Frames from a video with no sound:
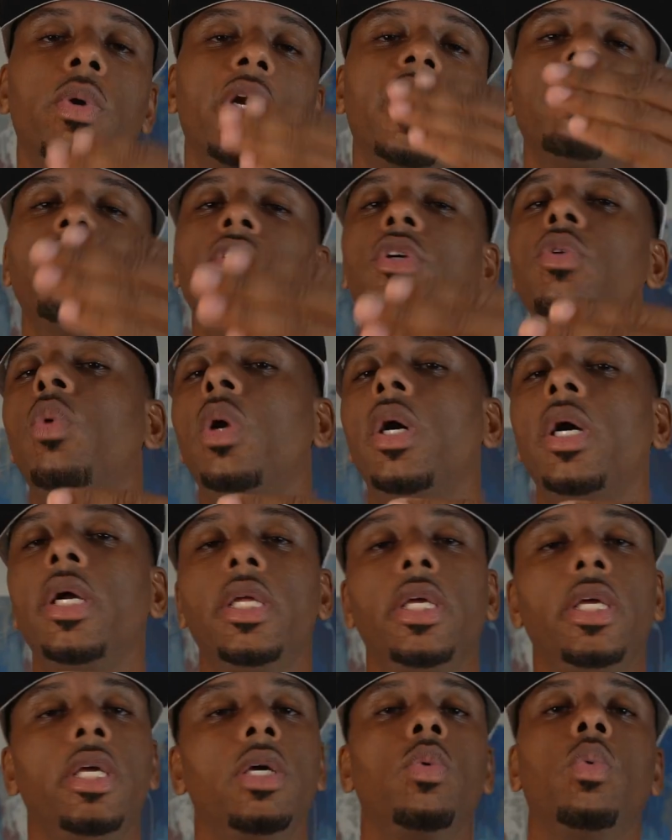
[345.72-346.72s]
whatever you
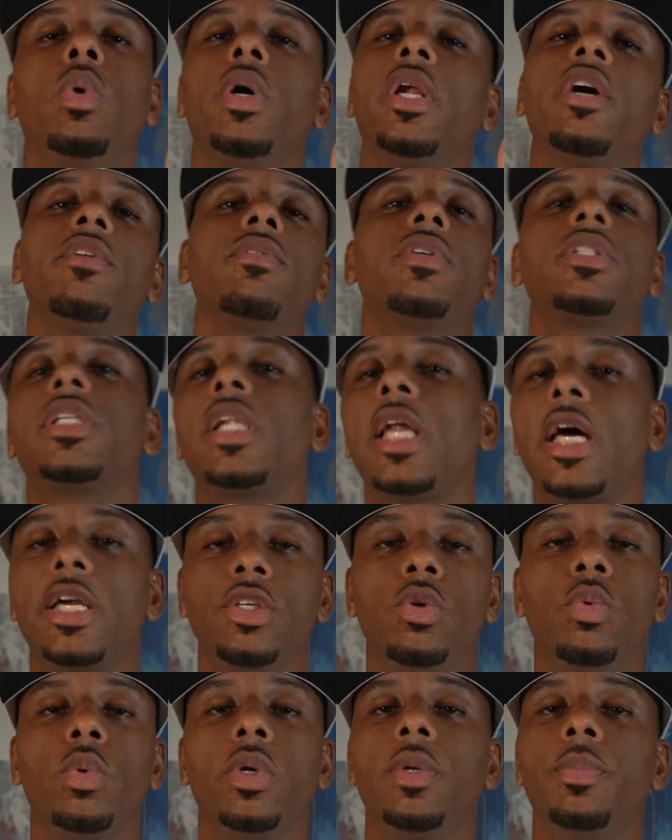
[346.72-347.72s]
want in whatever slot
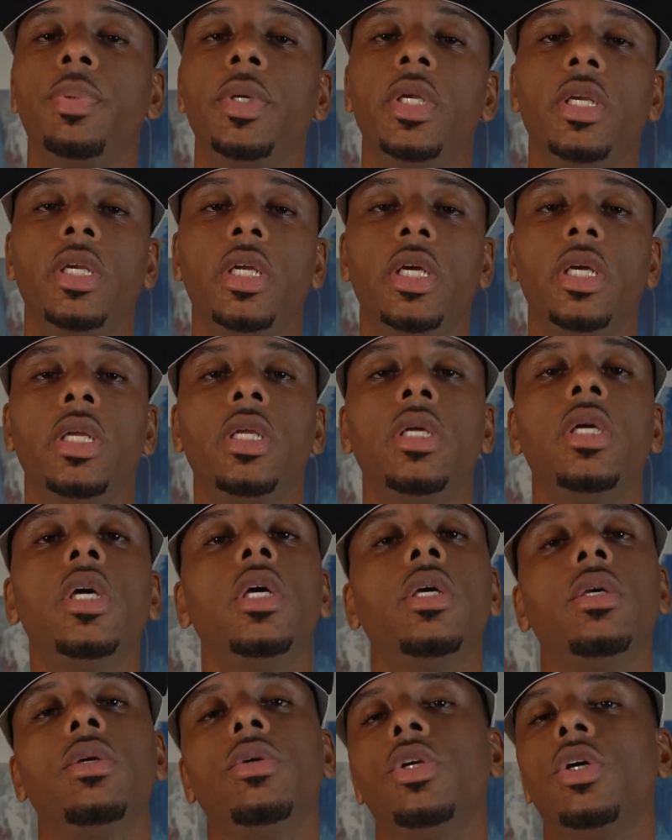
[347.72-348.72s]
you want to put it in,
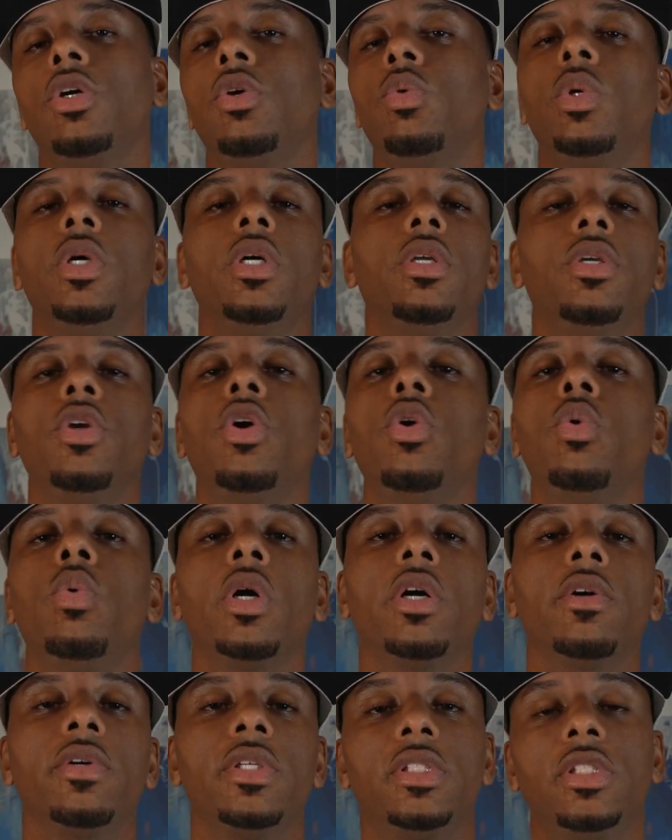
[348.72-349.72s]
you know, with no
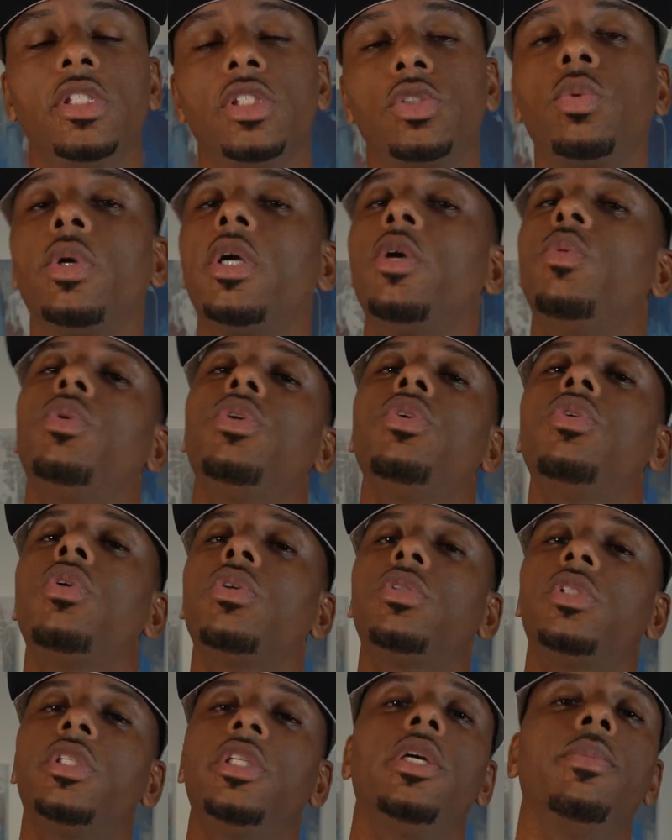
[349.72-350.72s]
worries. This way, when you
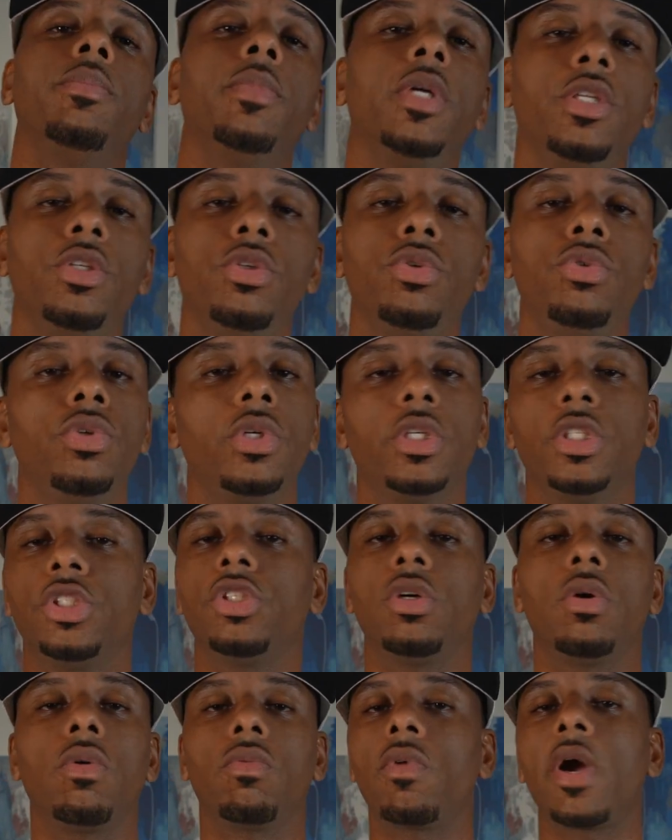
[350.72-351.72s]
go to your menu, you can
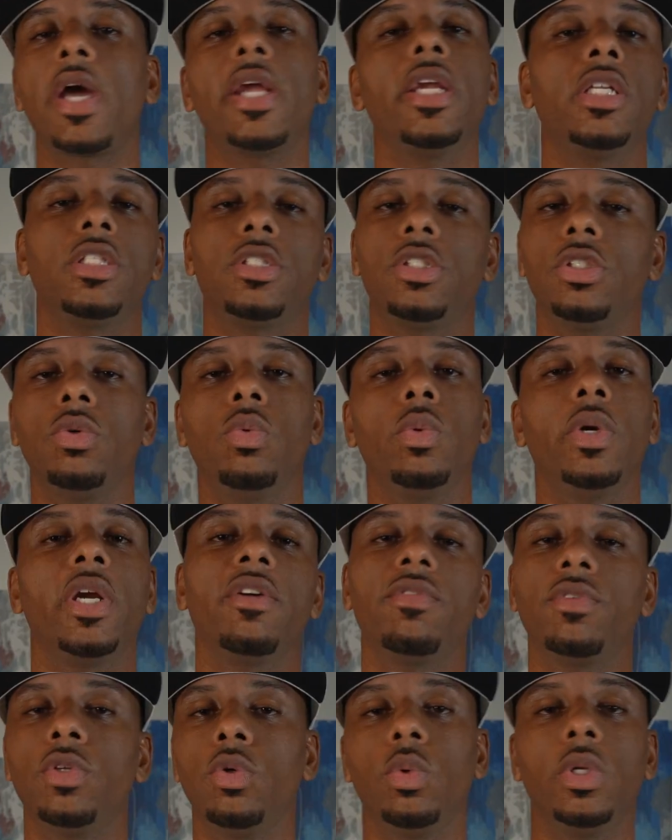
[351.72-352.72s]
jump right into
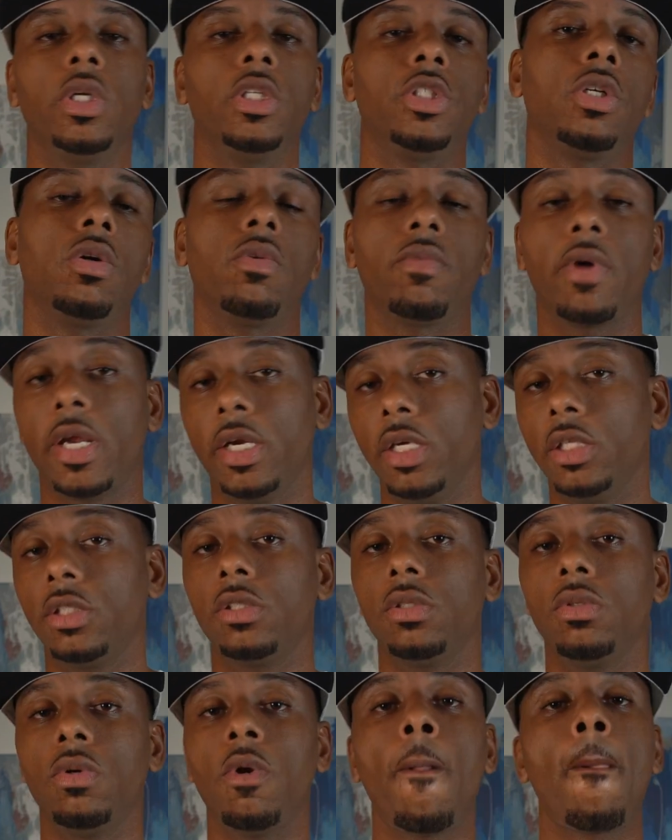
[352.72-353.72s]
whatever you want to jump right
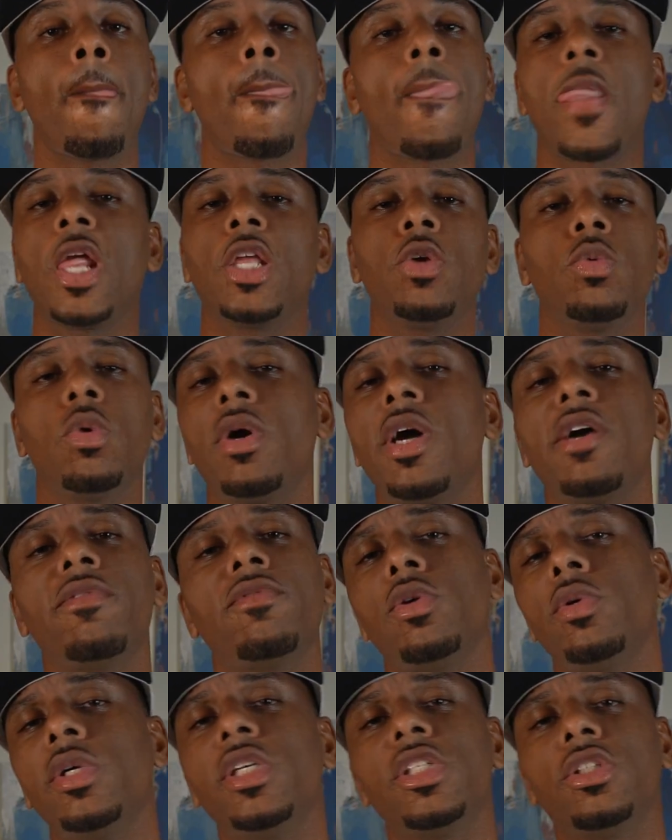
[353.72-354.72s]
into, and you won't have
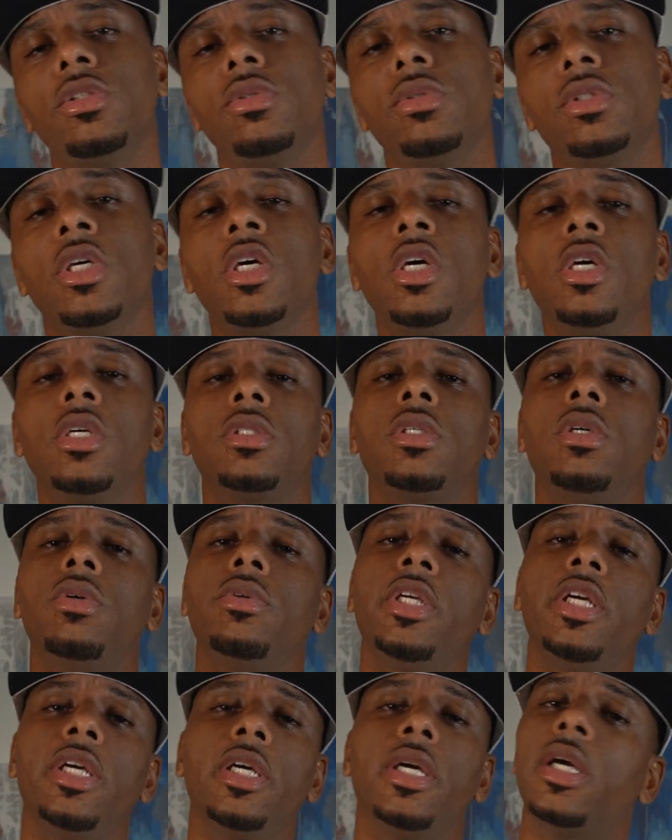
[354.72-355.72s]
no issues. So
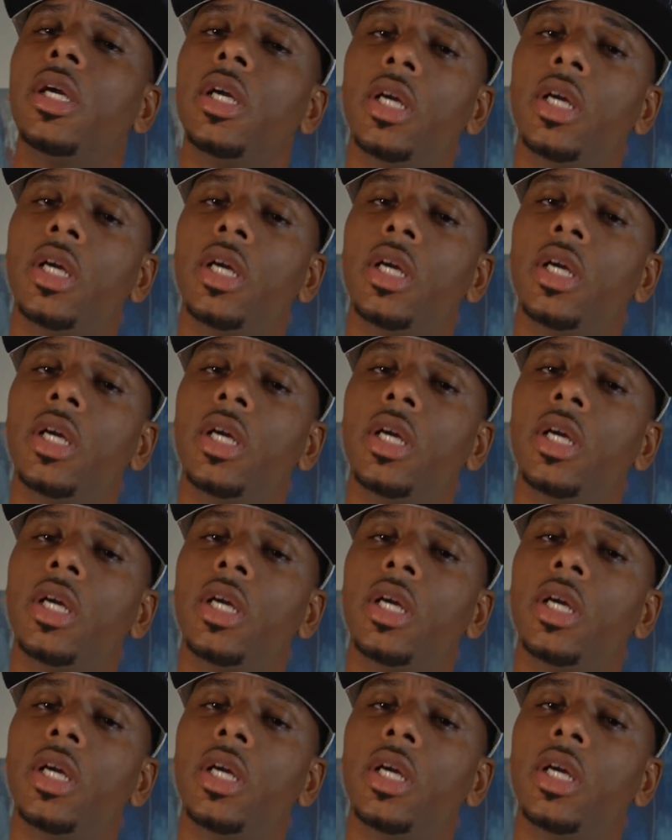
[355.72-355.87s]
yeah,